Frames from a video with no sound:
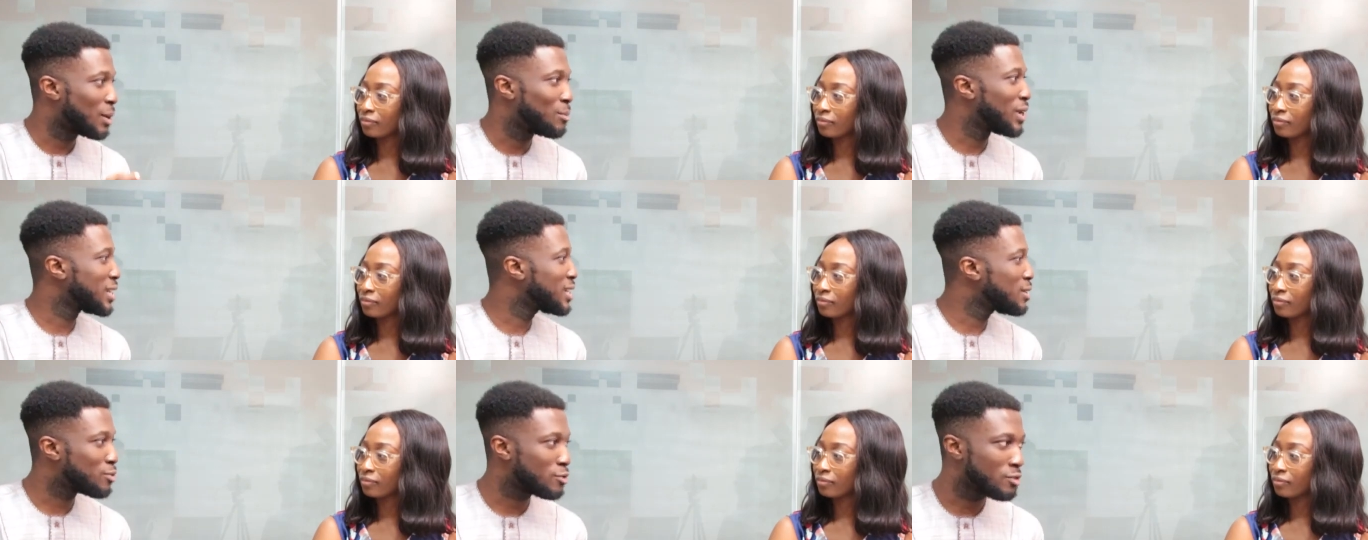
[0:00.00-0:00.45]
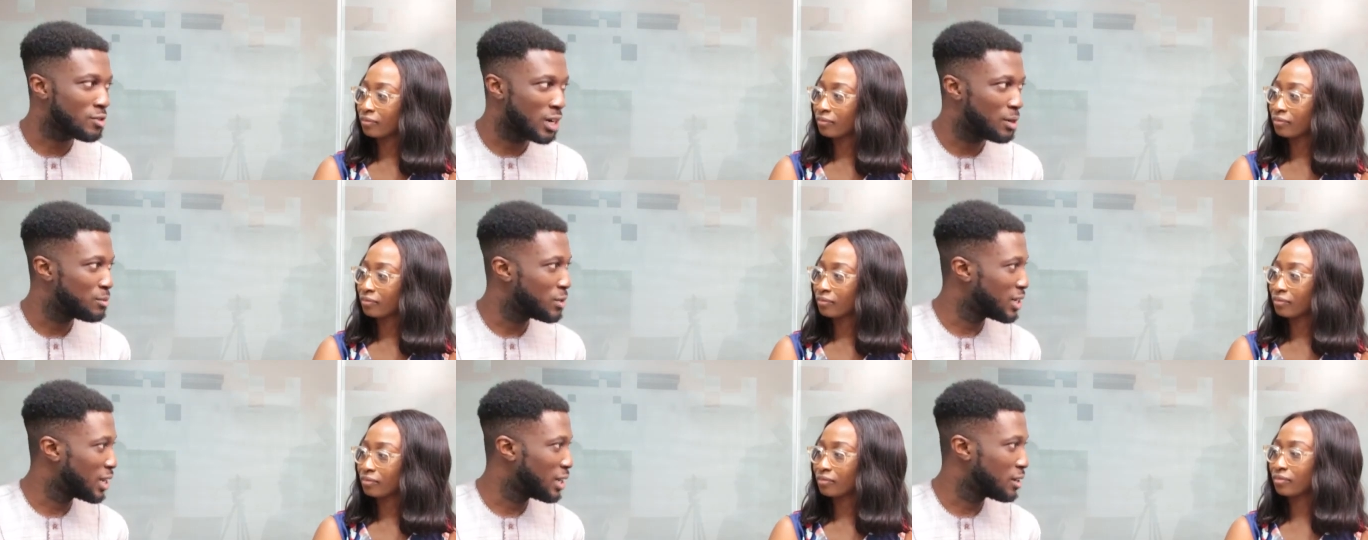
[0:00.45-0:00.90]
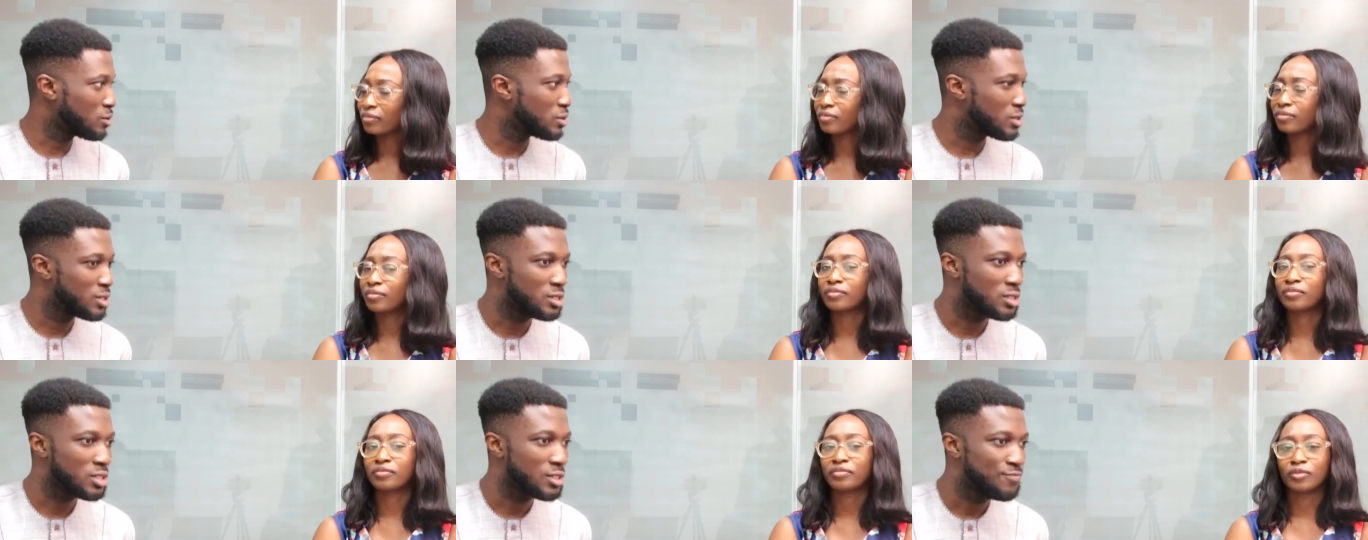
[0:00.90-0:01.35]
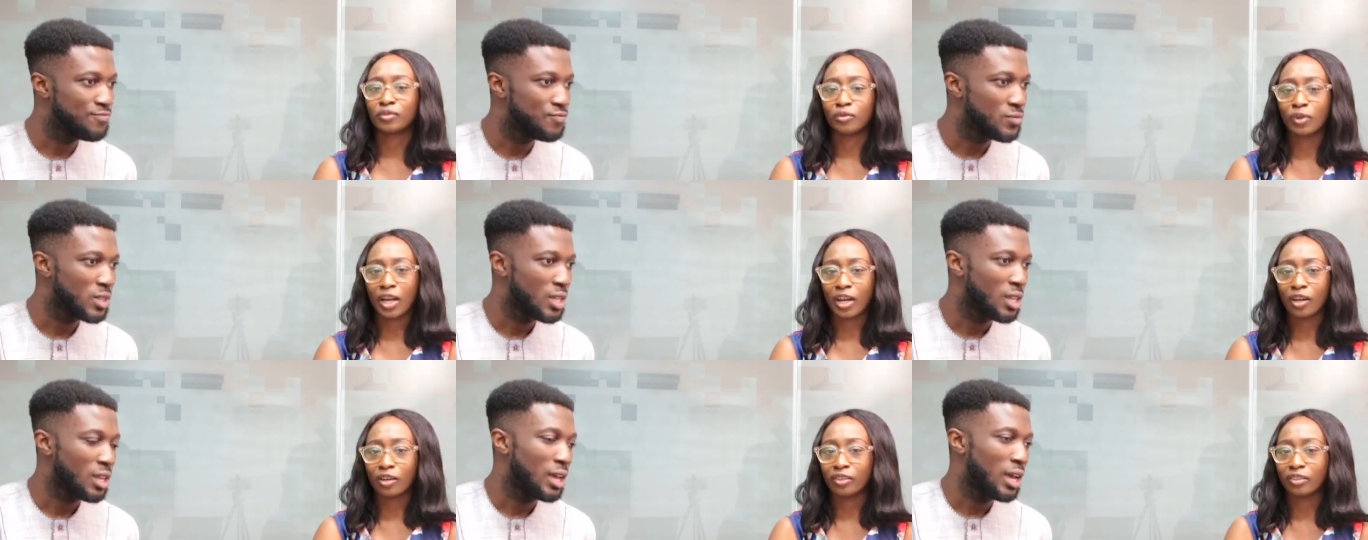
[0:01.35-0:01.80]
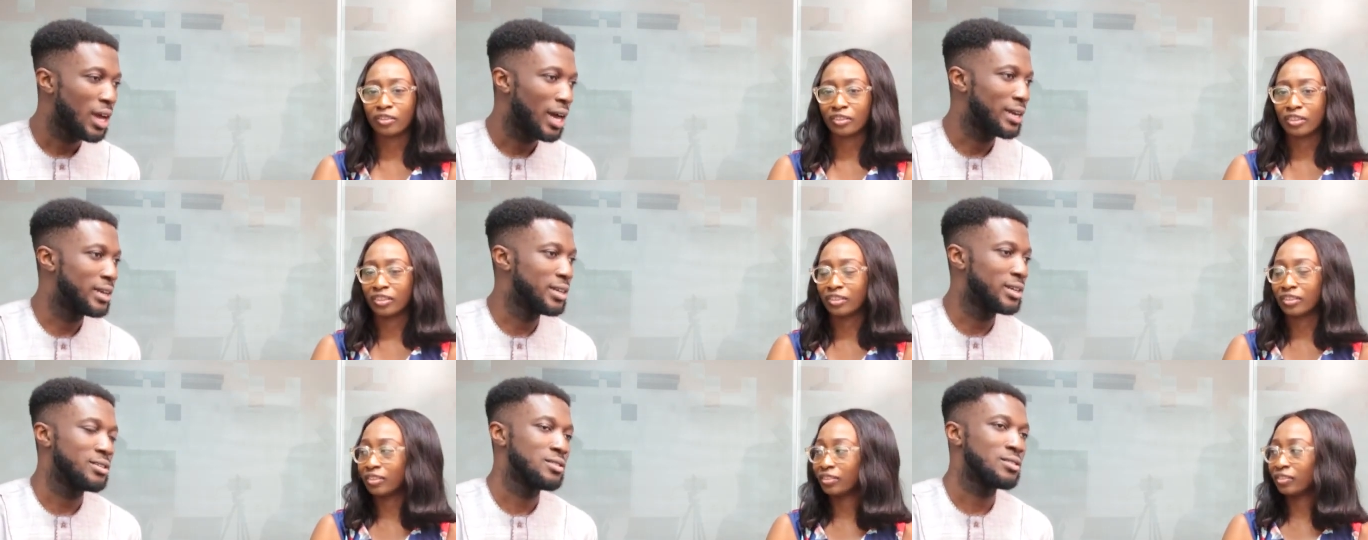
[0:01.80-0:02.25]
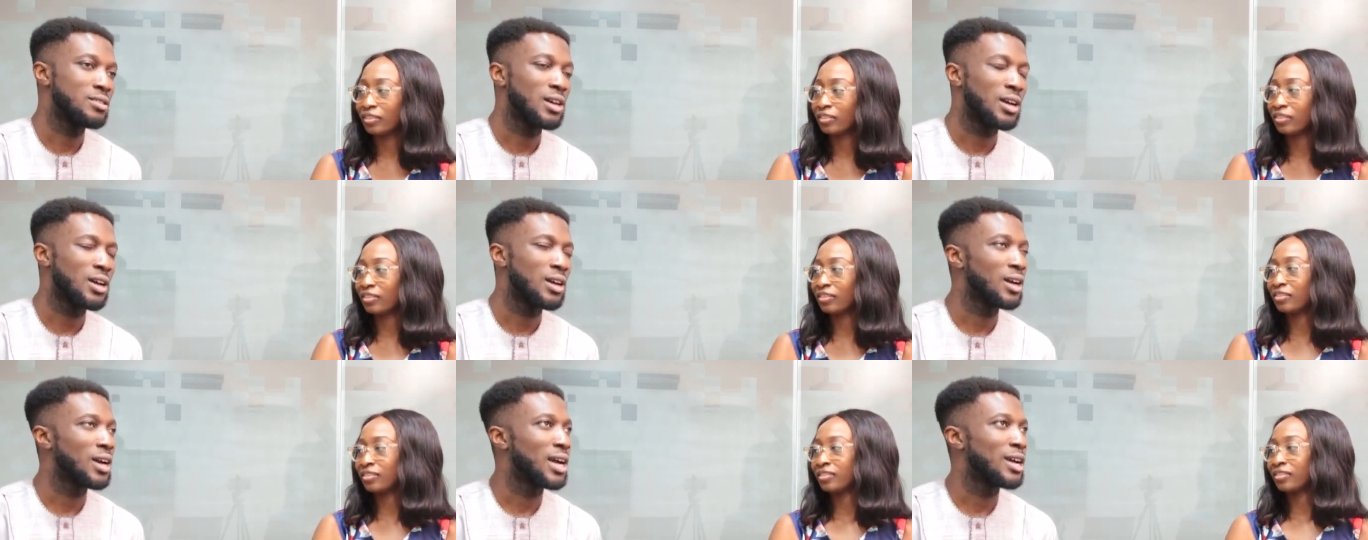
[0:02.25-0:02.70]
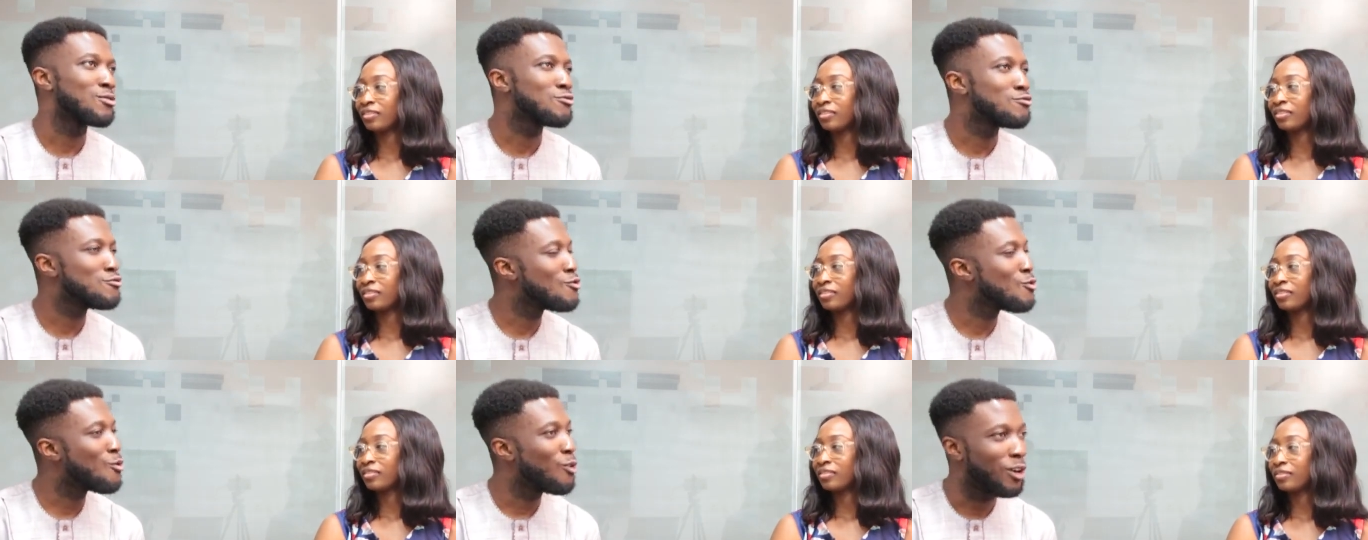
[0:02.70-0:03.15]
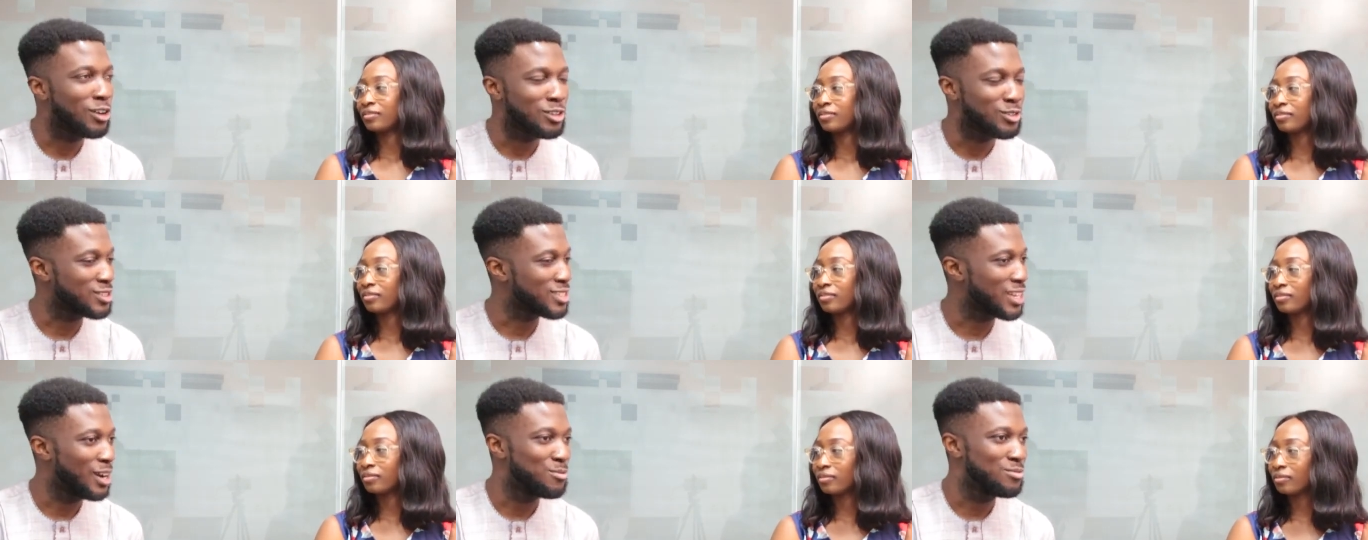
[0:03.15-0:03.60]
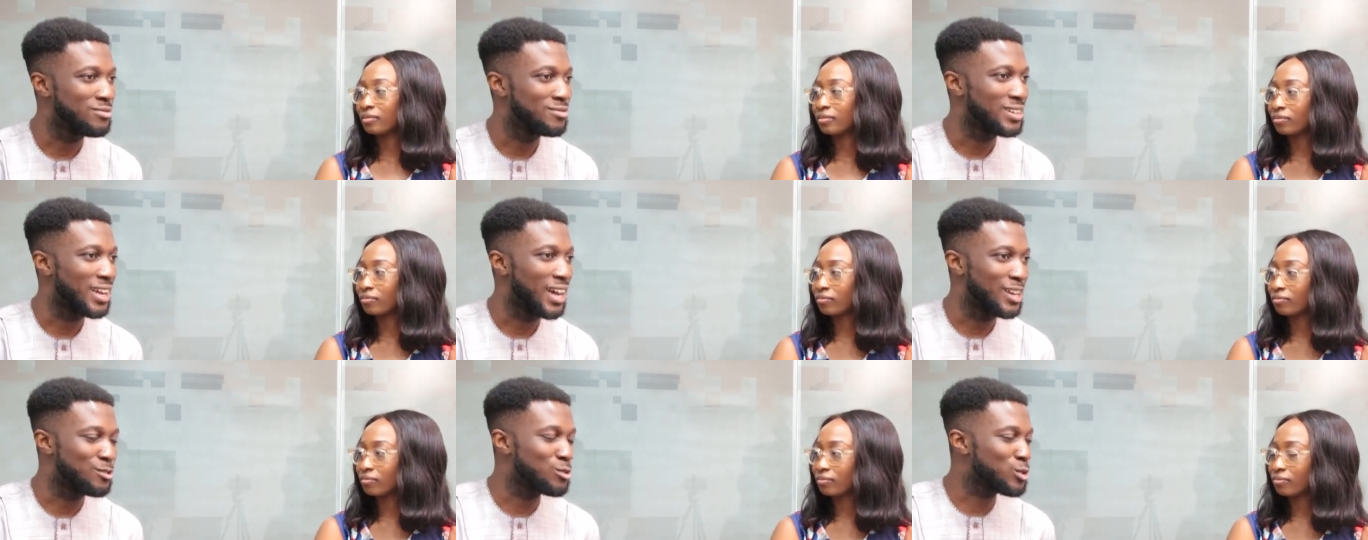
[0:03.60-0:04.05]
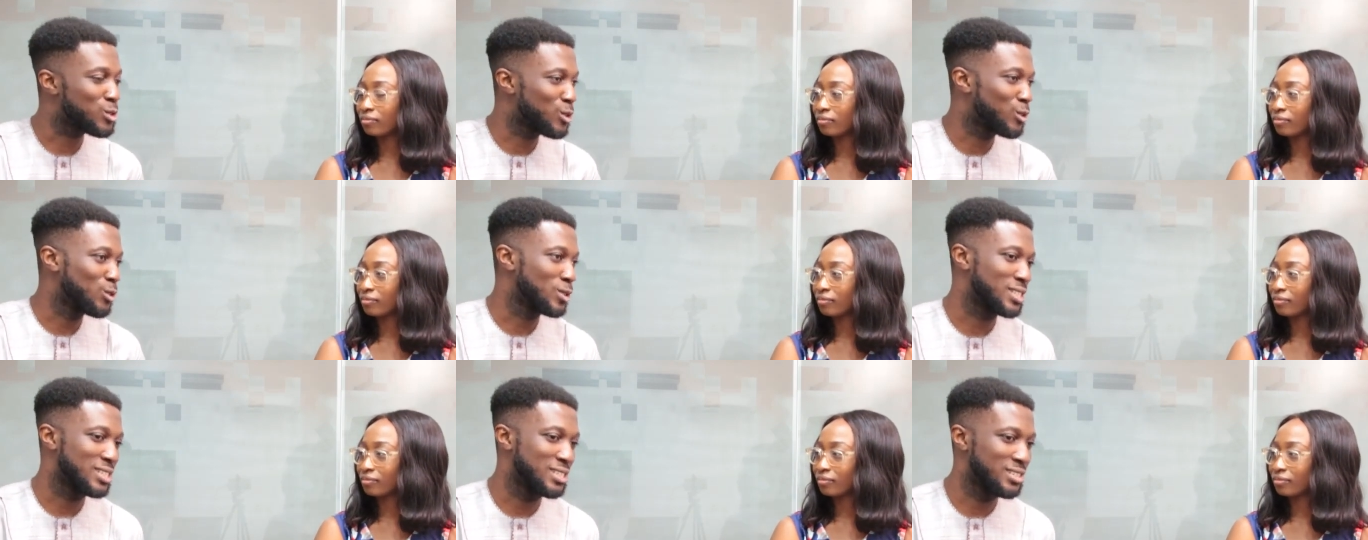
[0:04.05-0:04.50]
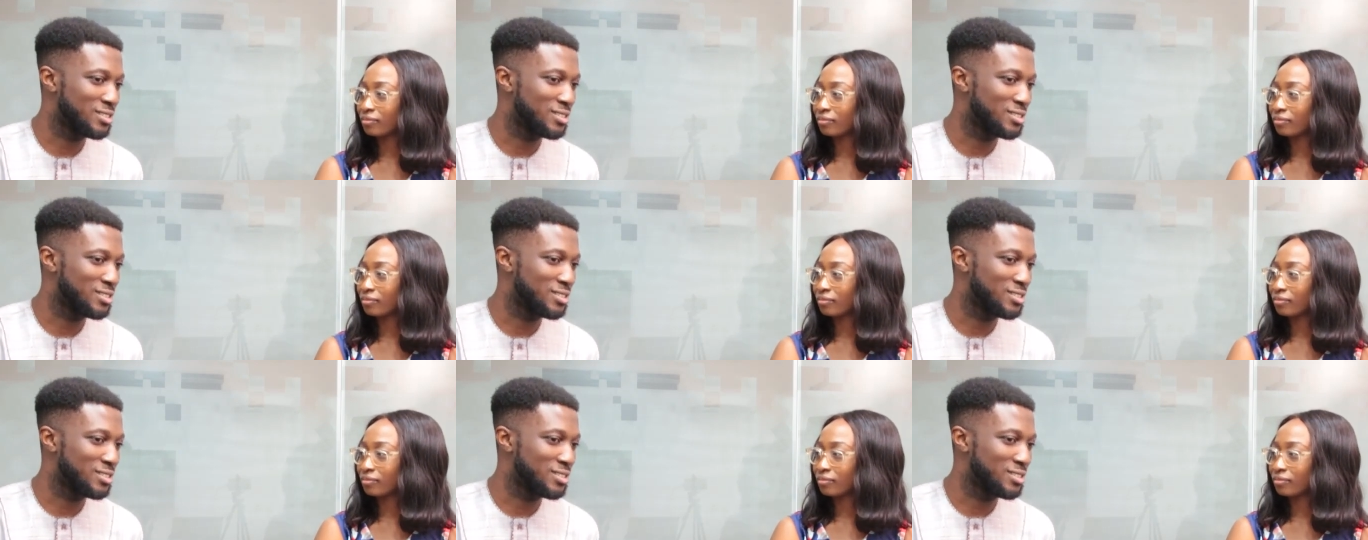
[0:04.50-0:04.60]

Speaker 1: I'm learning programming languages. Wow. And then, I don't know what just happened. I just lost